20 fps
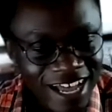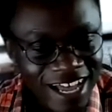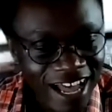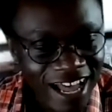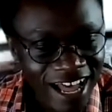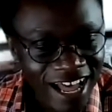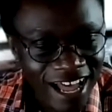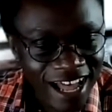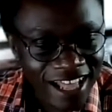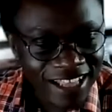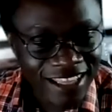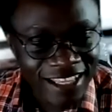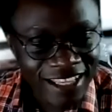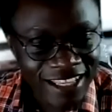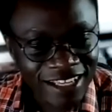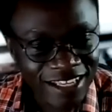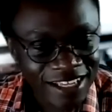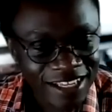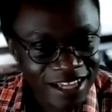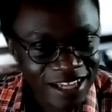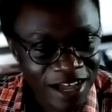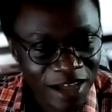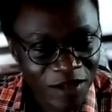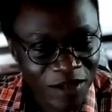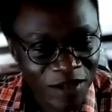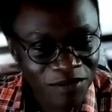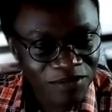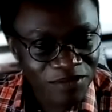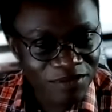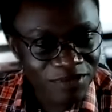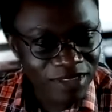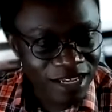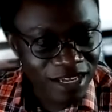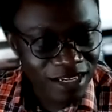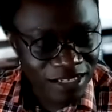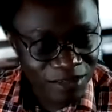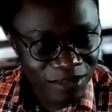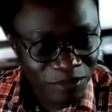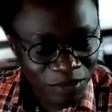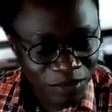I had the
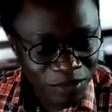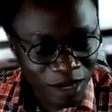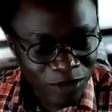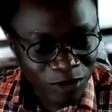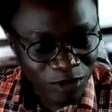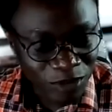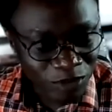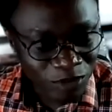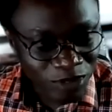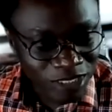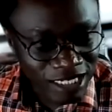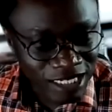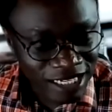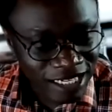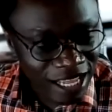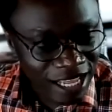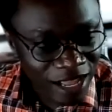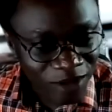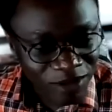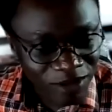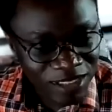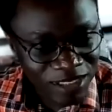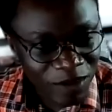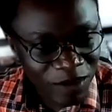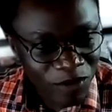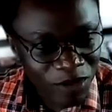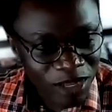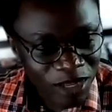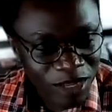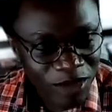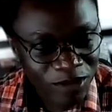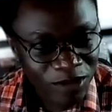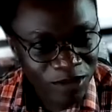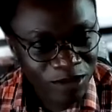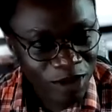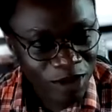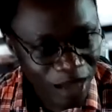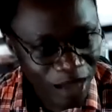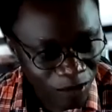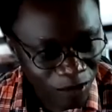the password written down somewhere else,
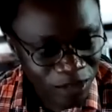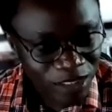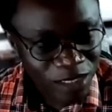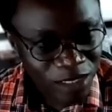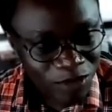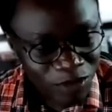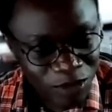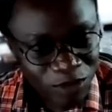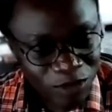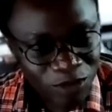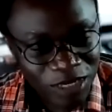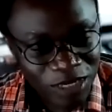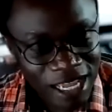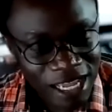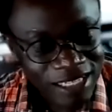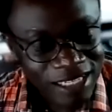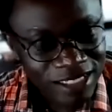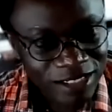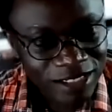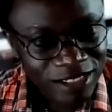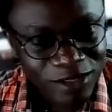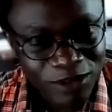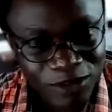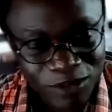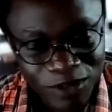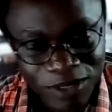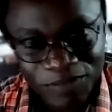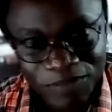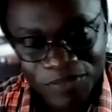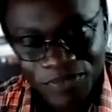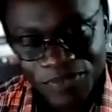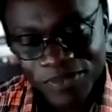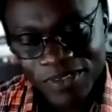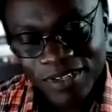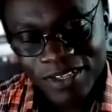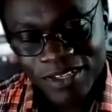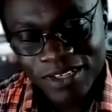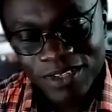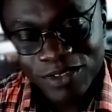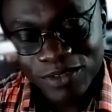so I was able to get access to it.
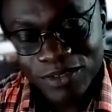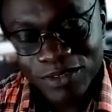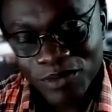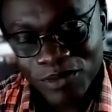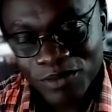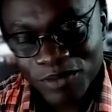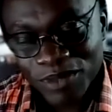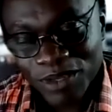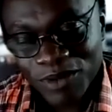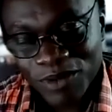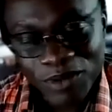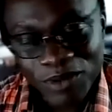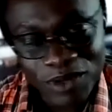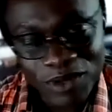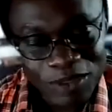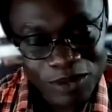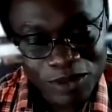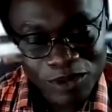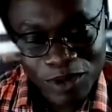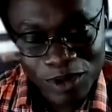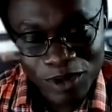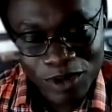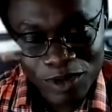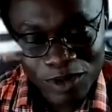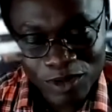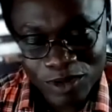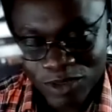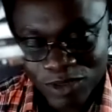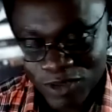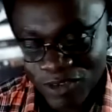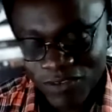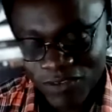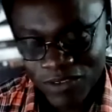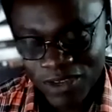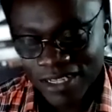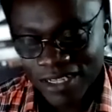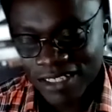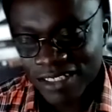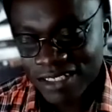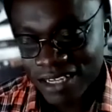So in order to not lose your
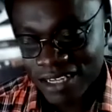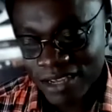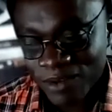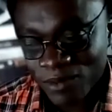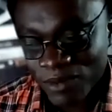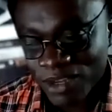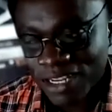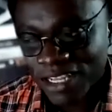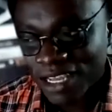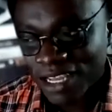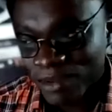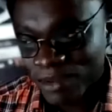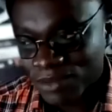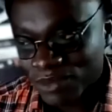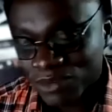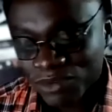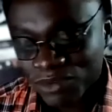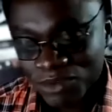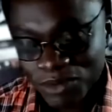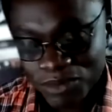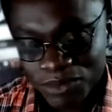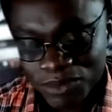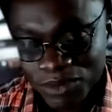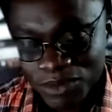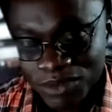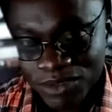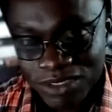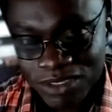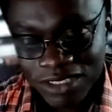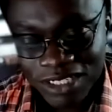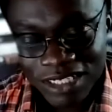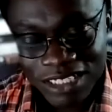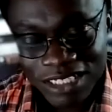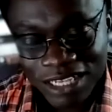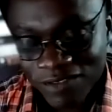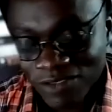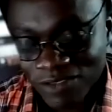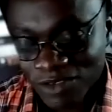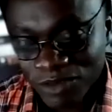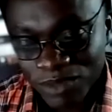funds, and when it comes to cryptos, you just
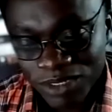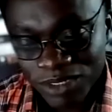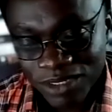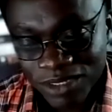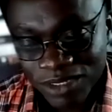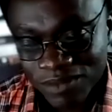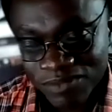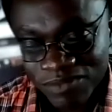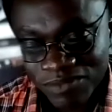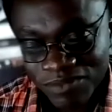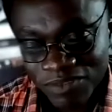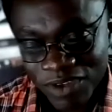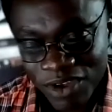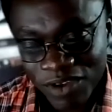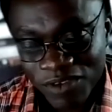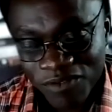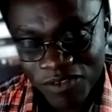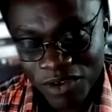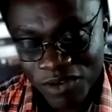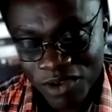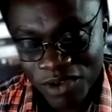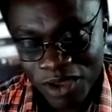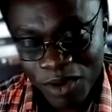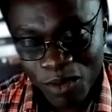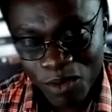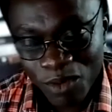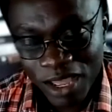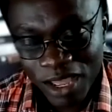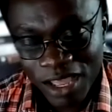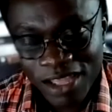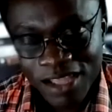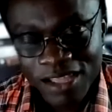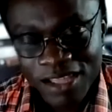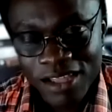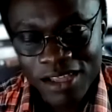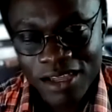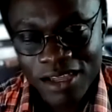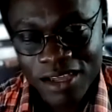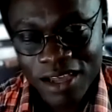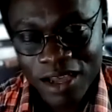have to be very, very aware
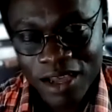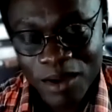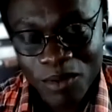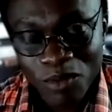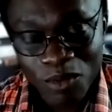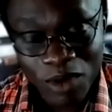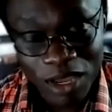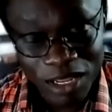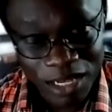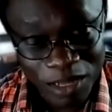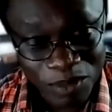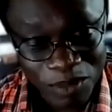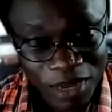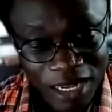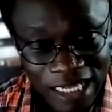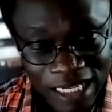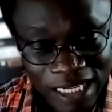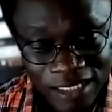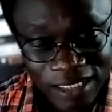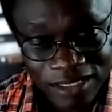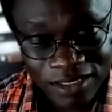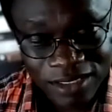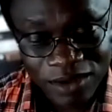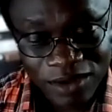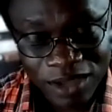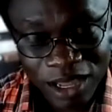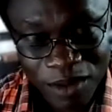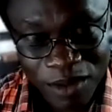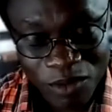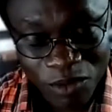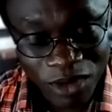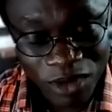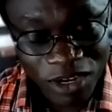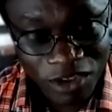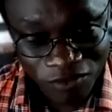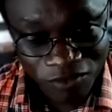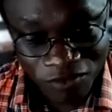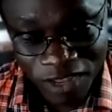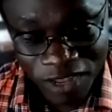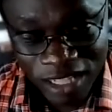of where the money is and where the
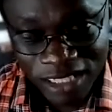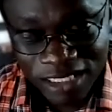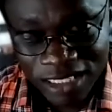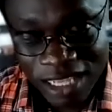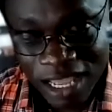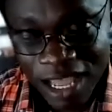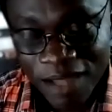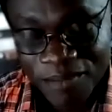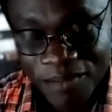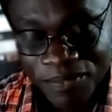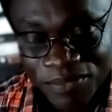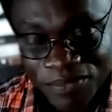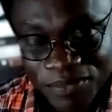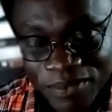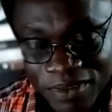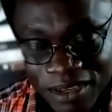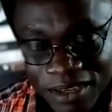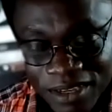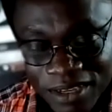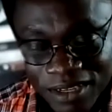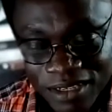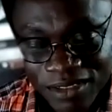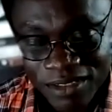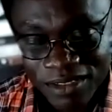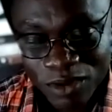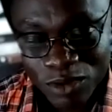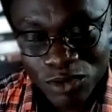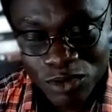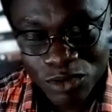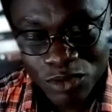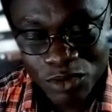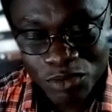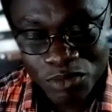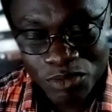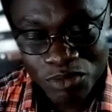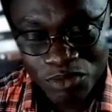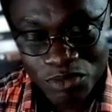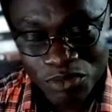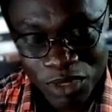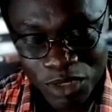funds are, and also
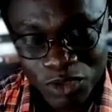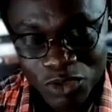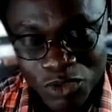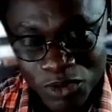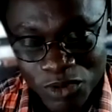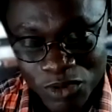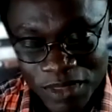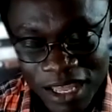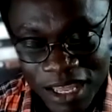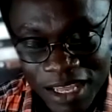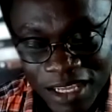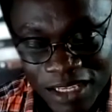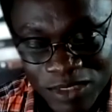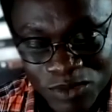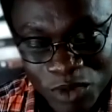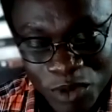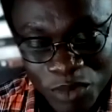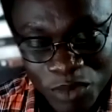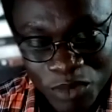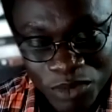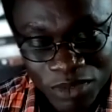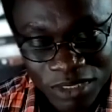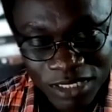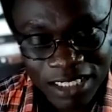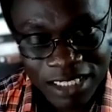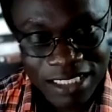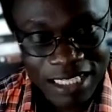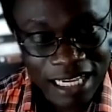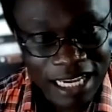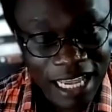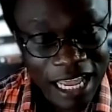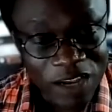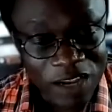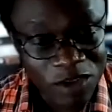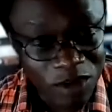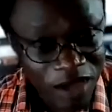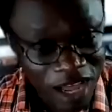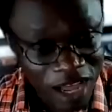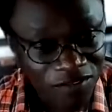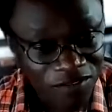make sure that it's well protected and
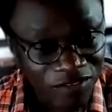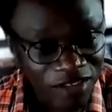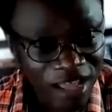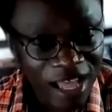you have